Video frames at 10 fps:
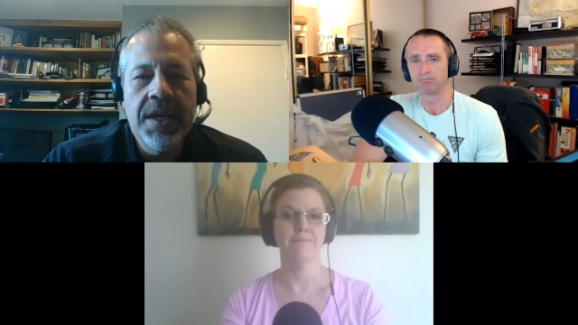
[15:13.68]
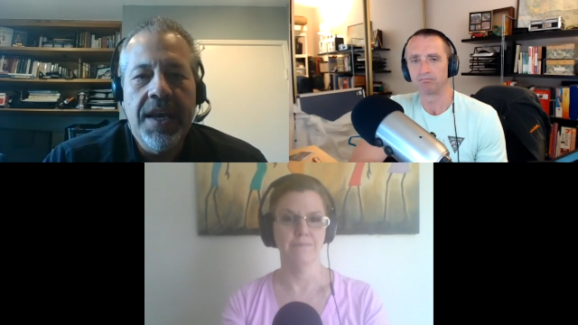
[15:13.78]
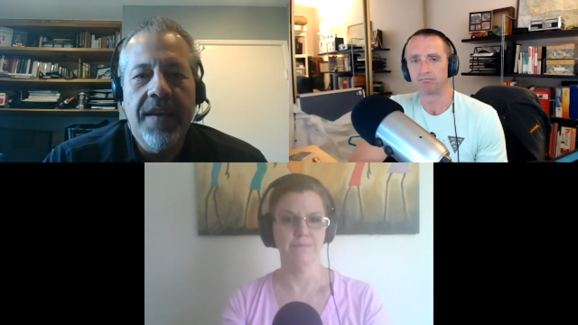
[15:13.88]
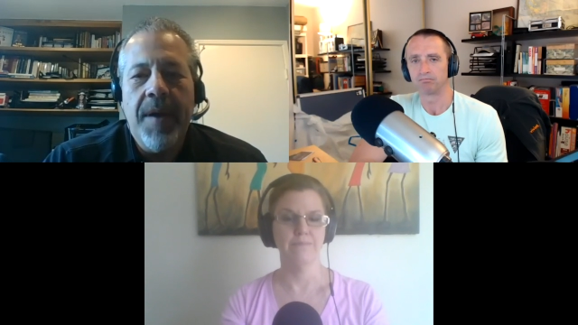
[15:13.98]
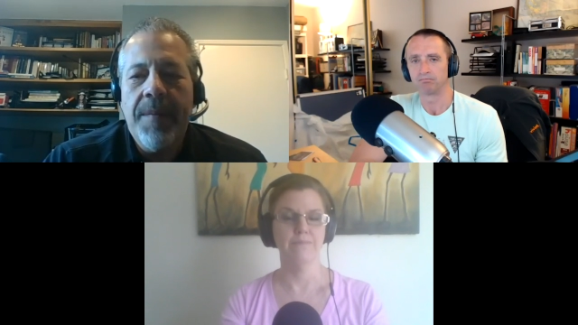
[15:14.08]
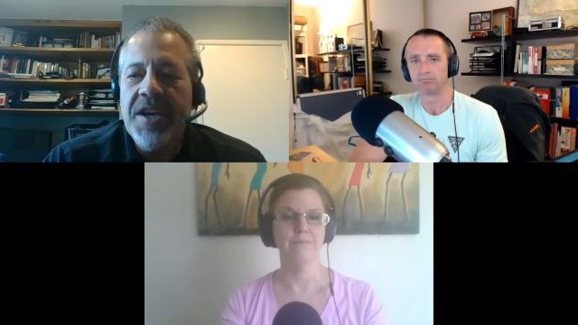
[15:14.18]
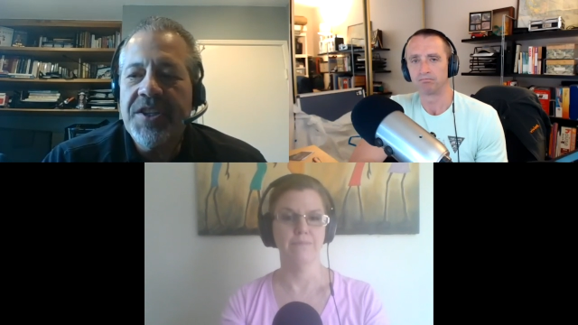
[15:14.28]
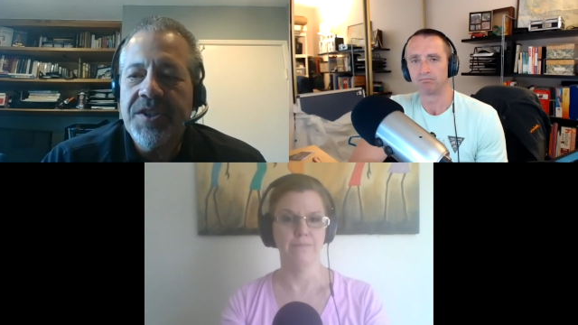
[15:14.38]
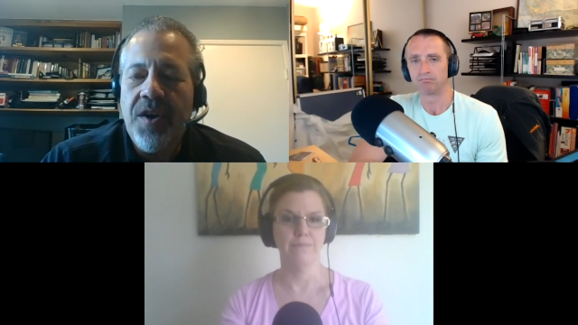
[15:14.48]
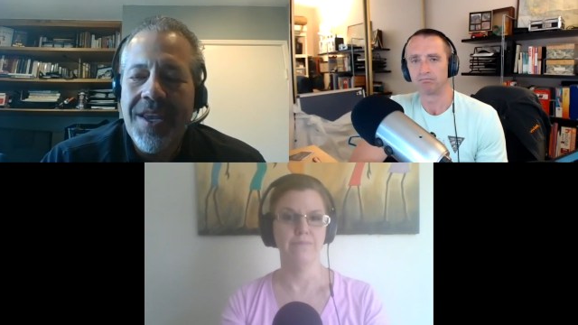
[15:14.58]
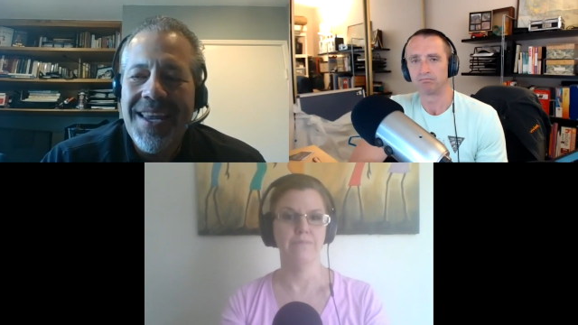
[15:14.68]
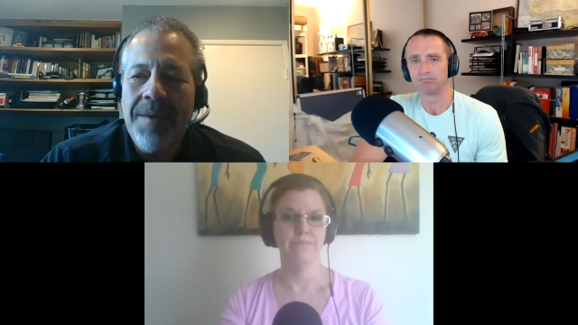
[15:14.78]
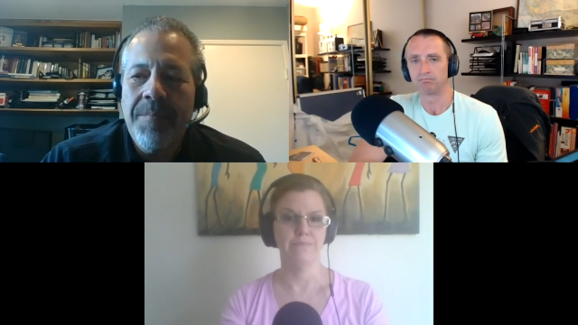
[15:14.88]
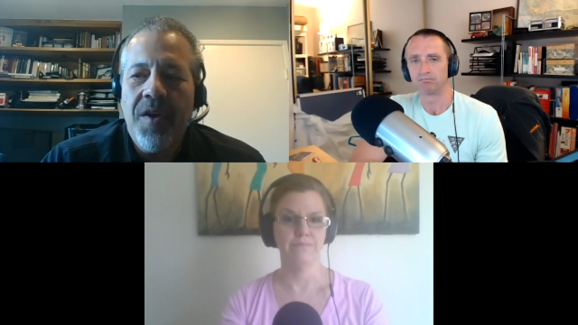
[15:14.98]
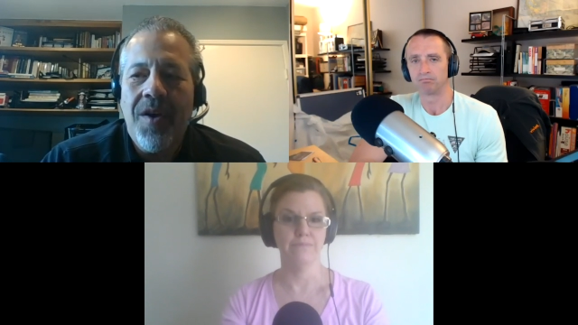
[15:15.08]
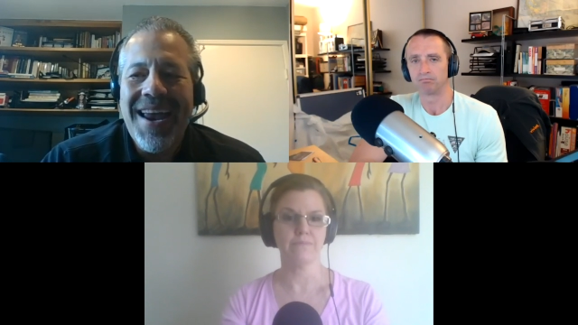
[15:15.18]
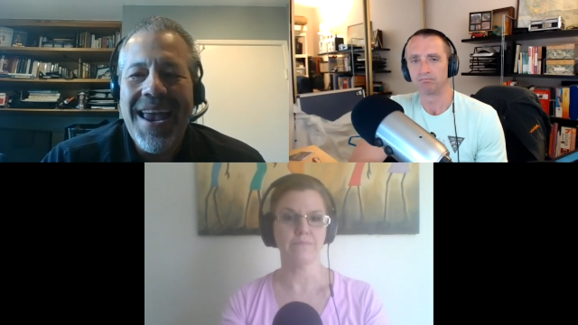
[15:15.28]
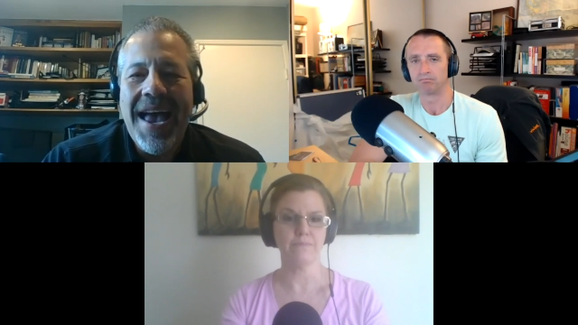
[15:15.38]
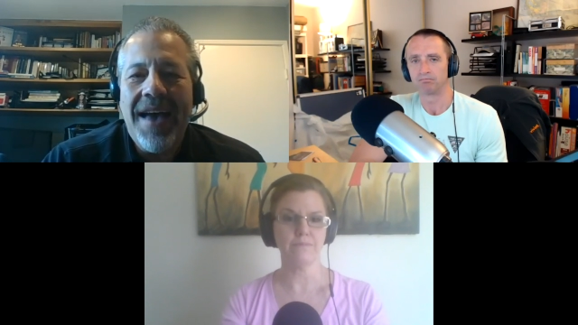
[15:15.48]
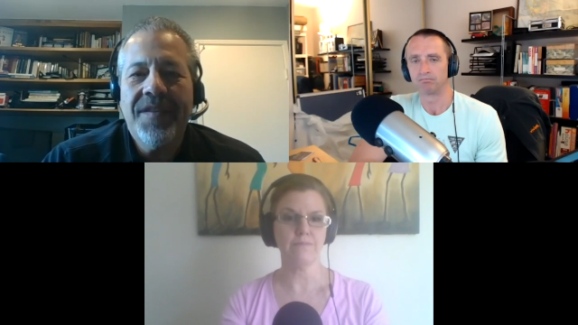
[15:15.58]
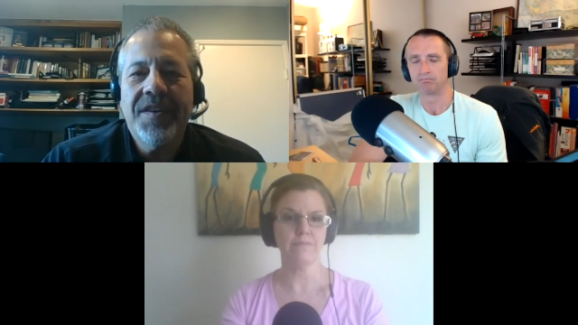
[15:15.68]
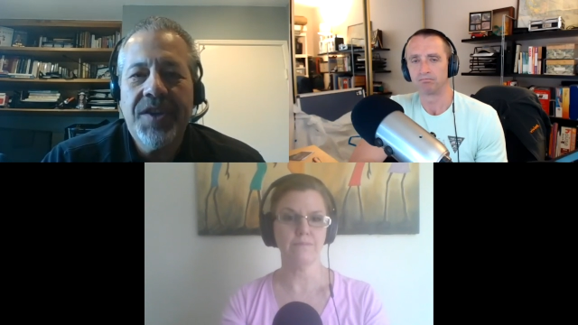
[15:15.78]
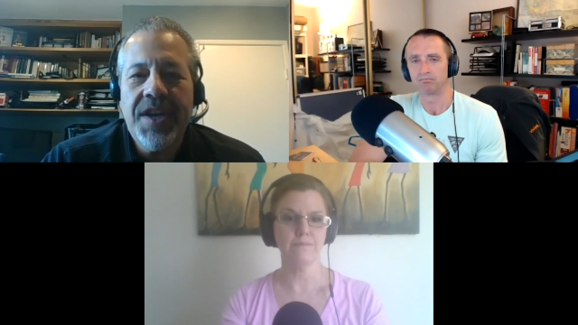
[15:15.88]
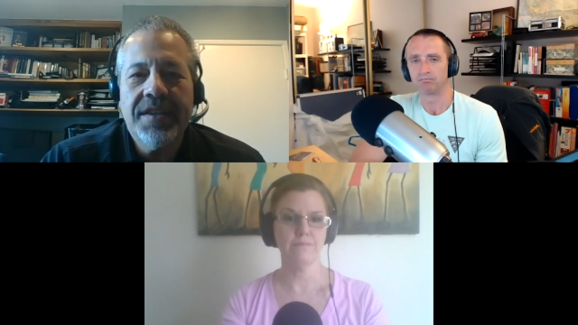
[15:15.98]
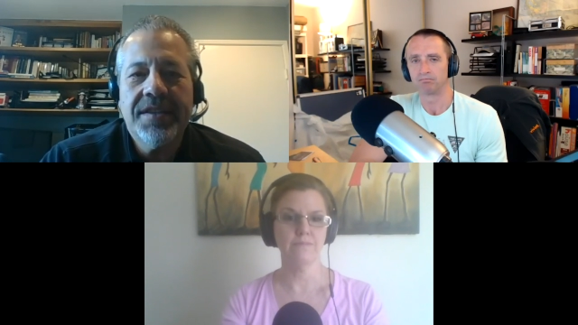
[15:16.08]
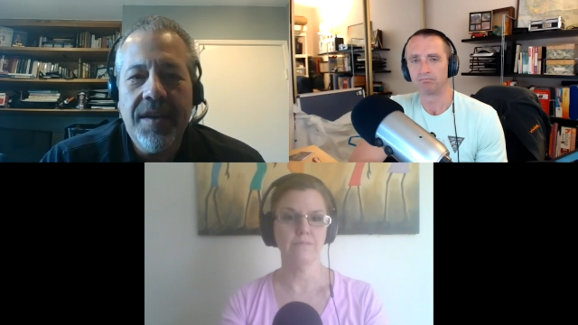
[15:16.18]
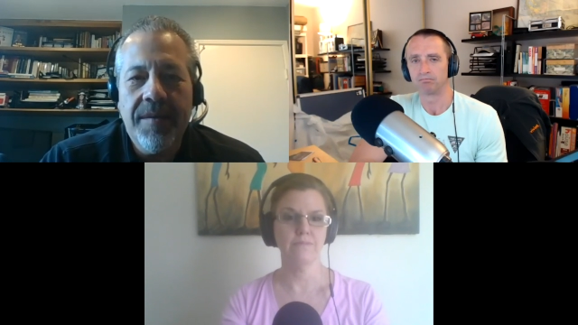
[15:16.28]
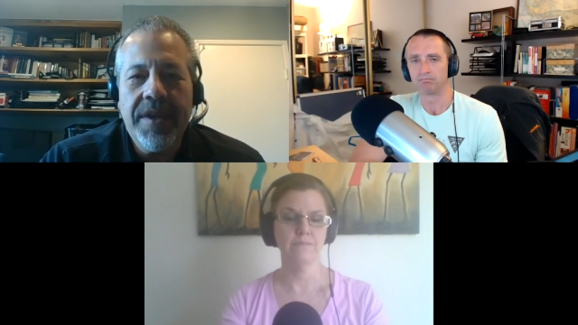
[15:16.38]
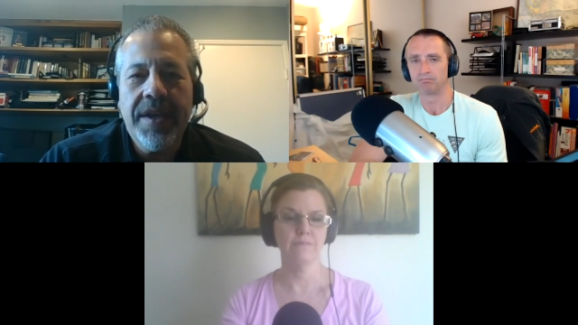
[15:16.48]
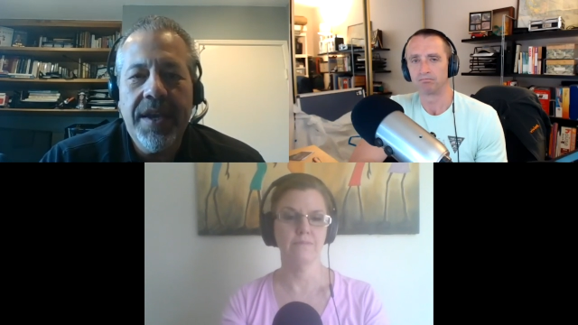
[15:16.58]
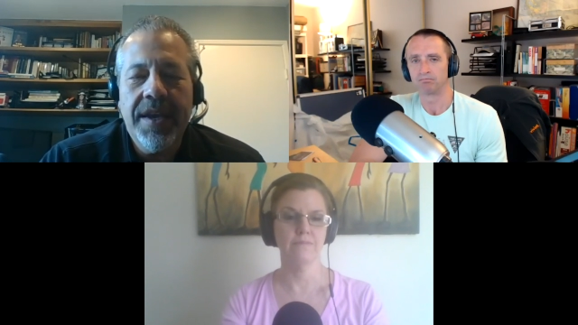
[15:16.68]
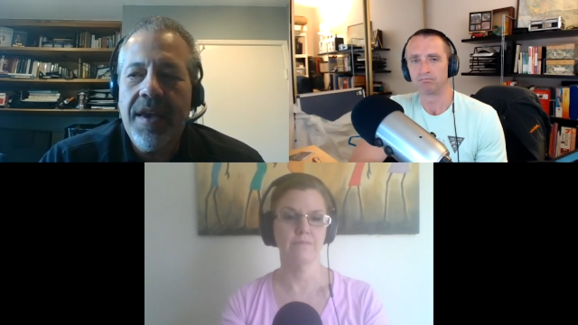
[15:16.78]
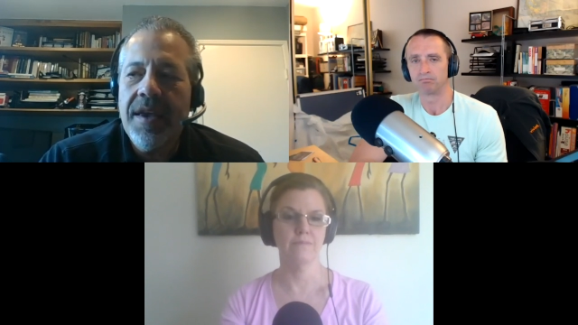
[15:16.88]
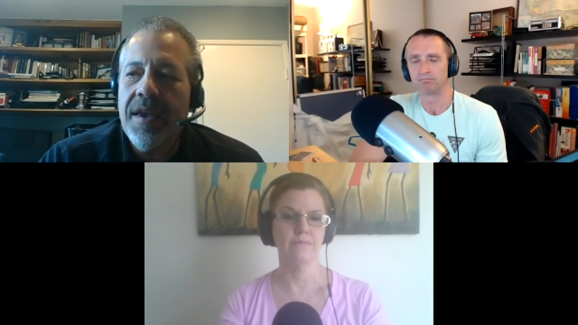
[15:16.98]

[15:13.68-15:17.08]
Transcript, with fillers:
Speaker 1: If my patients aren't getting better, I have to change something.